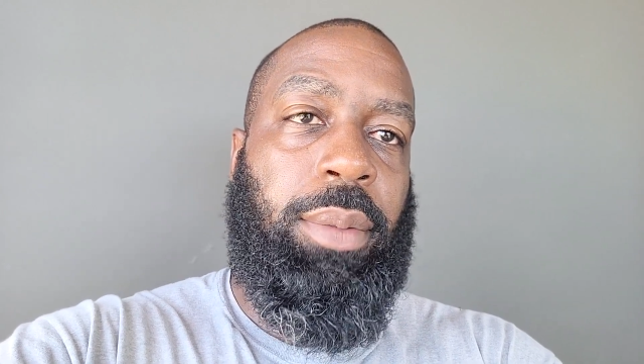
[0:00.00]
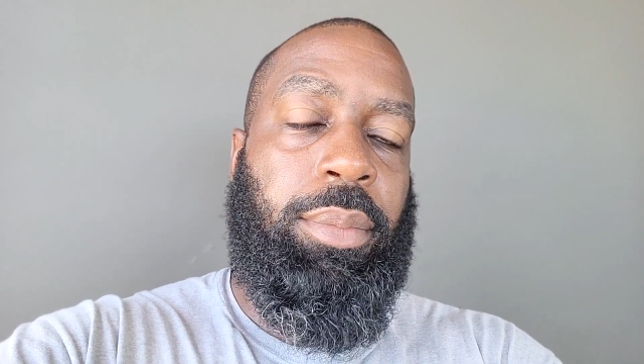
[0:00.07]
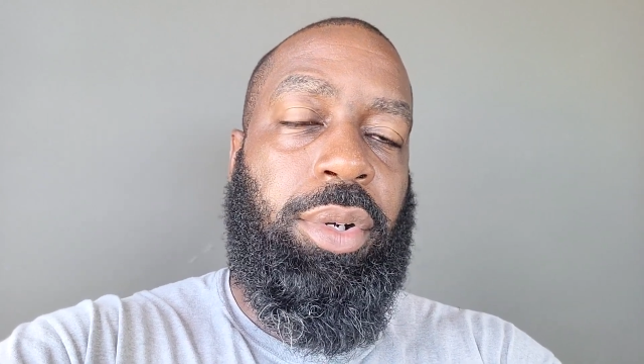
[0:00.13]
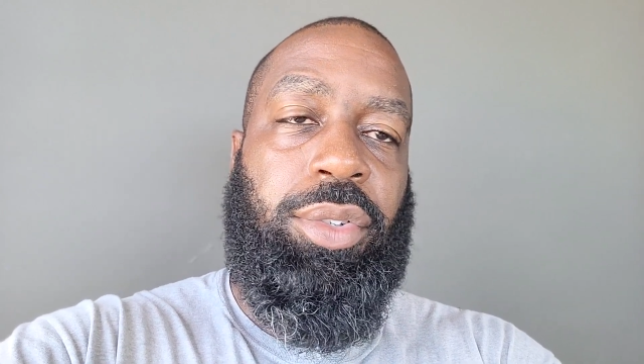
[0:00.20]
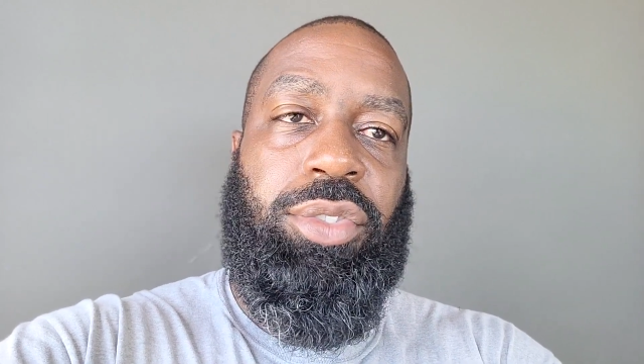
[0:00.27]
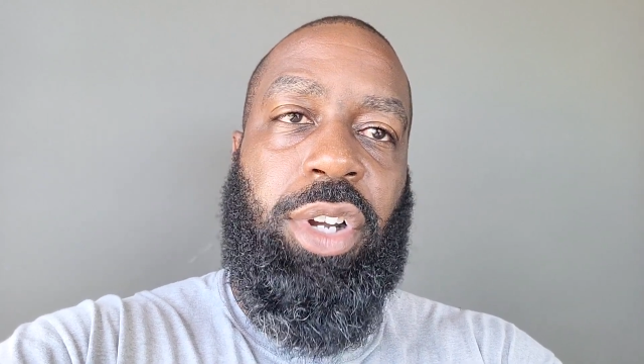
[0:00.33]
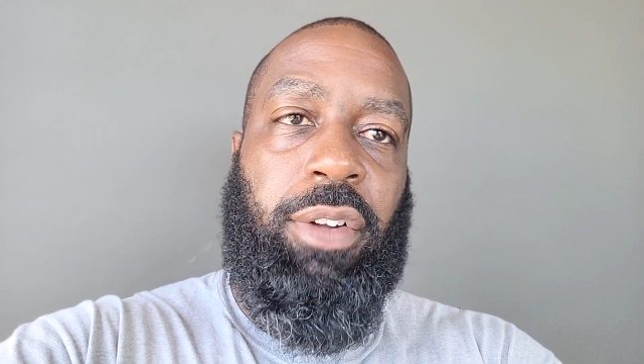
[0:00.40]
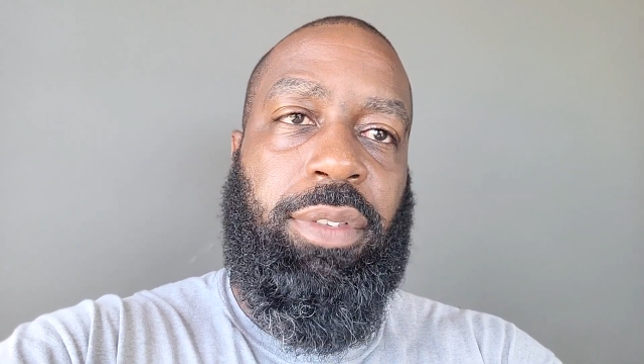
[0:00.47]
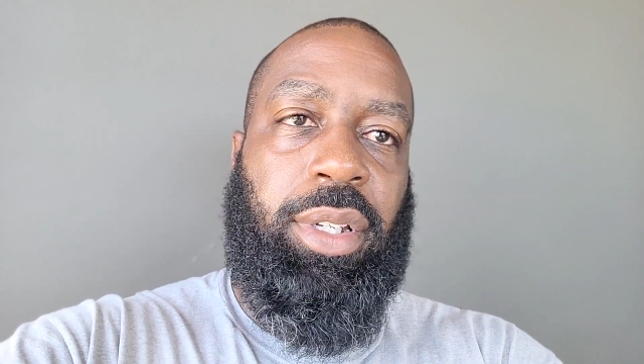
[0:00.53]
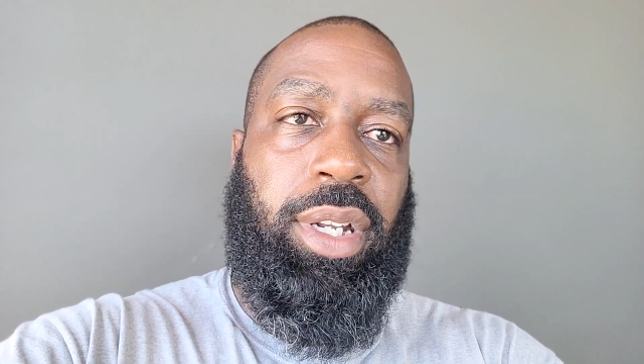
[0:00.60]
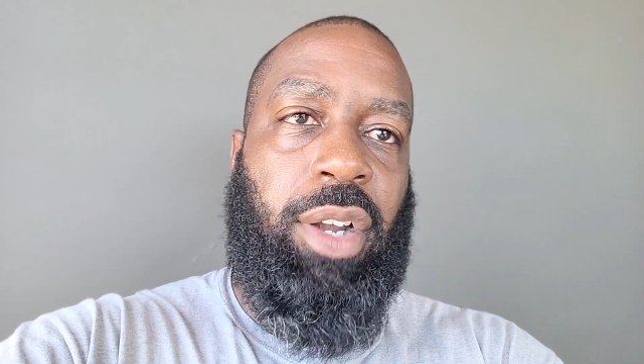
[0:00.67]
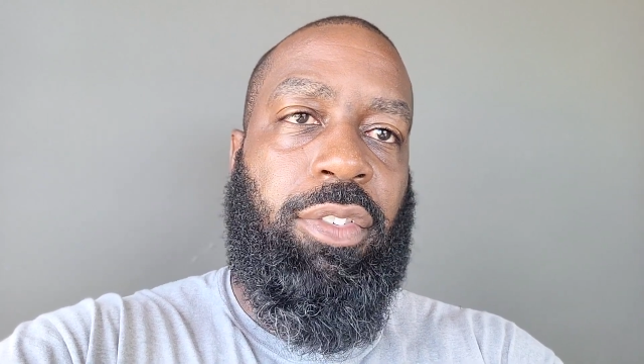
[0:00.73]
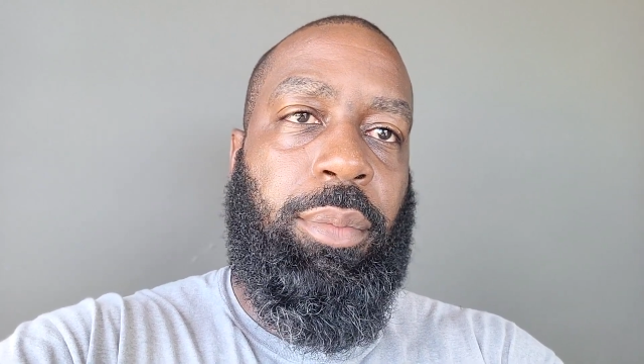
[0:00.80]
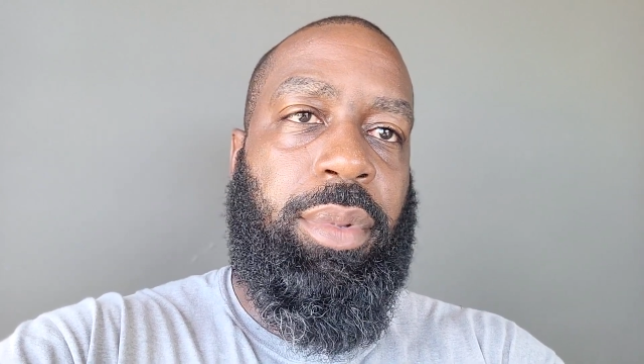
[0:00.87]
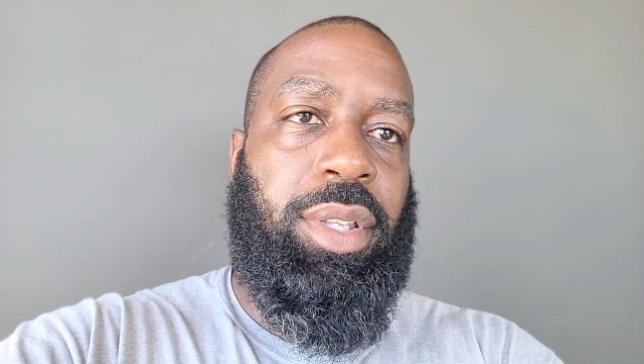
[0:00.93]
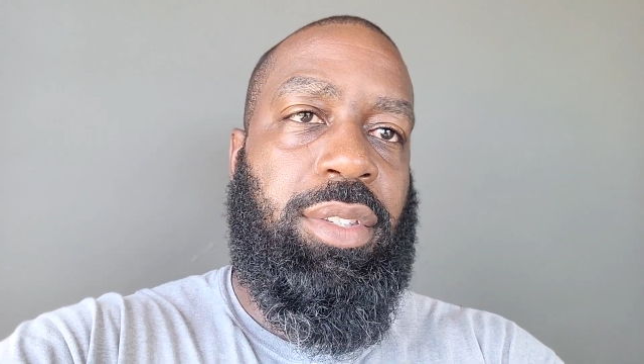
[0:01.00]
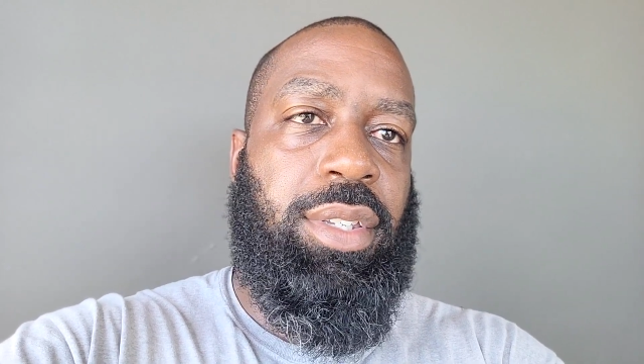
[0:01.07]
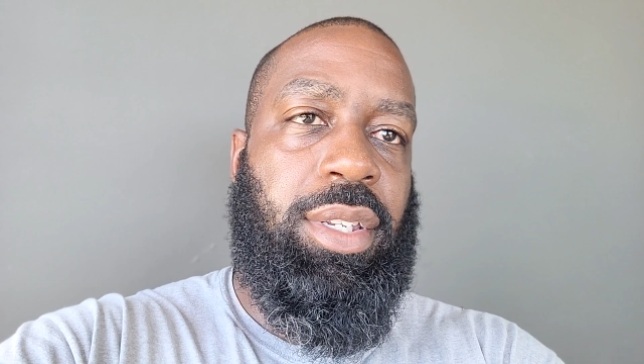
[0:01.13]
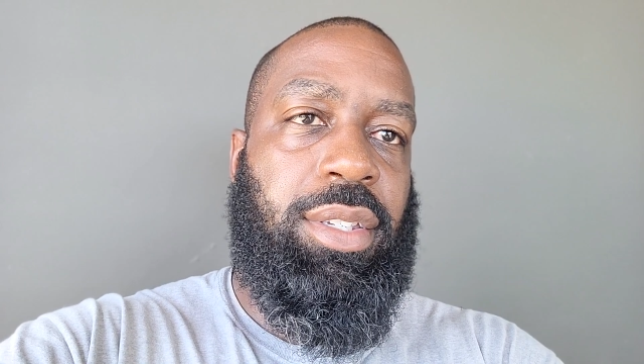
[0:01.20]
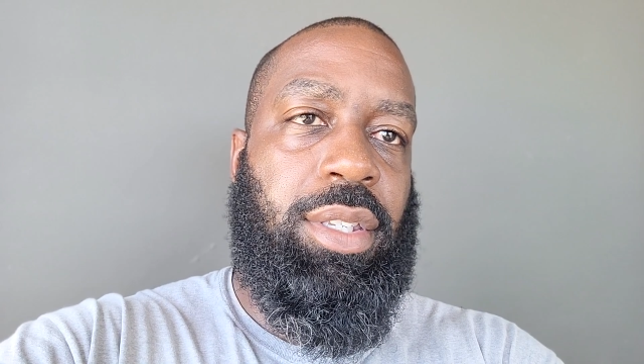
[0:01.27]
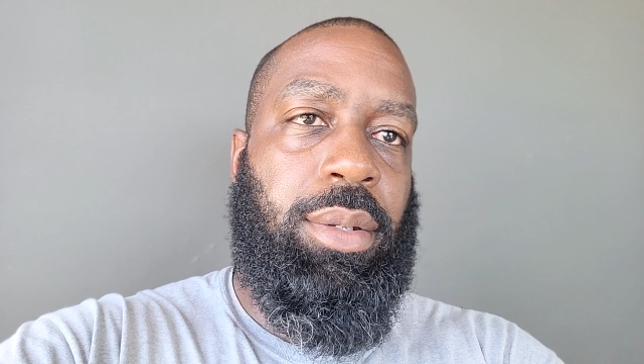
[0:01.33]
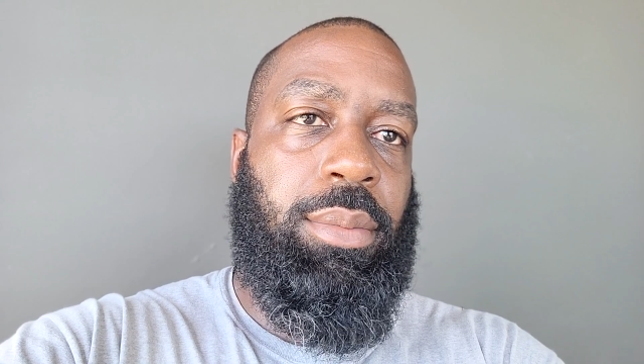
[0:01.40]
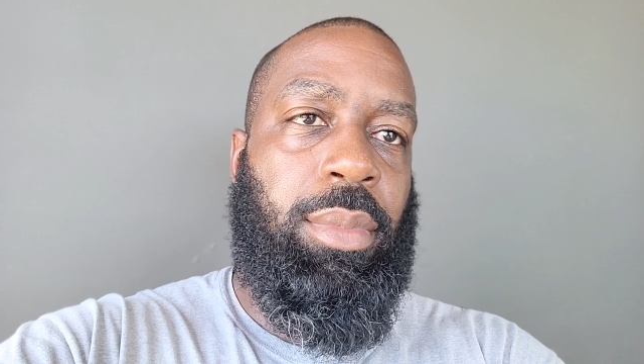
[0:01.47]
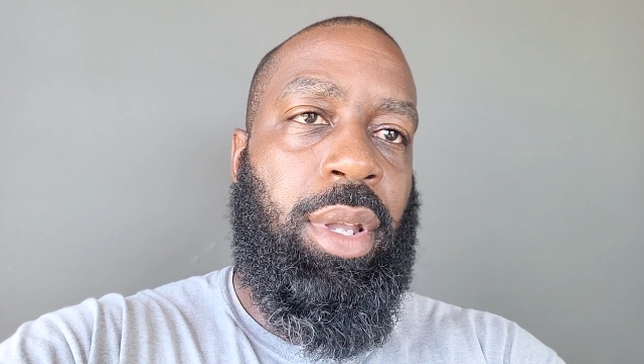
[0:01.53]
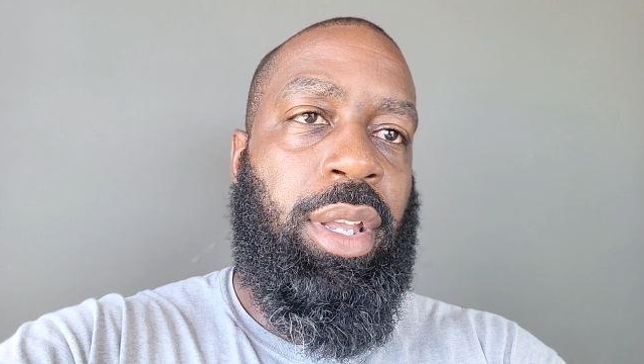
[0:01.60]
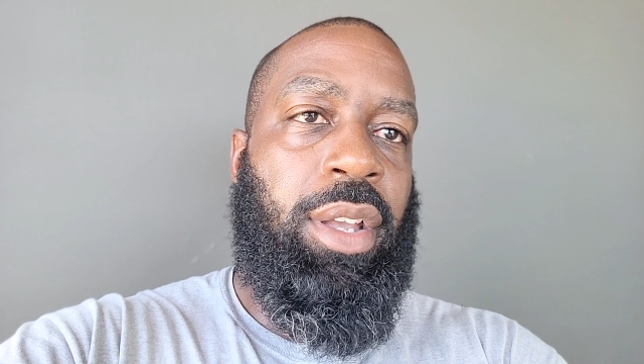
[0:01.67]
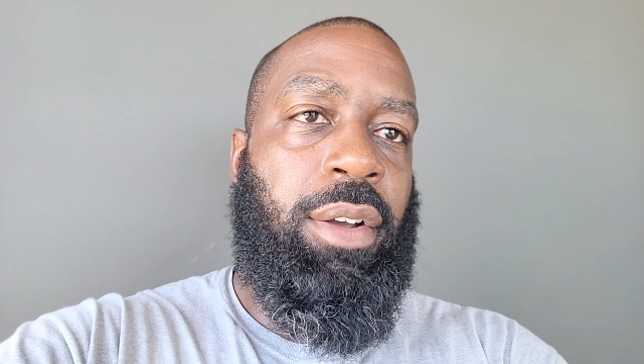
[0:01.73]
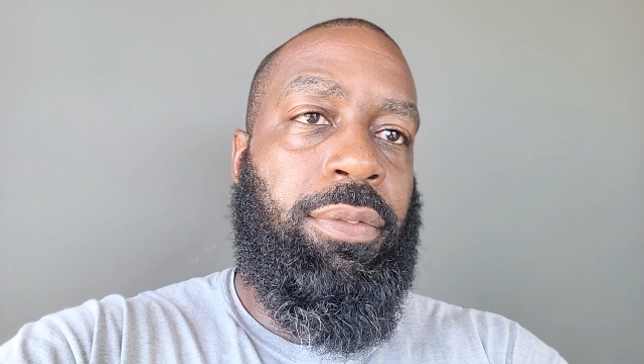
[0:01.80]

mooch off the government system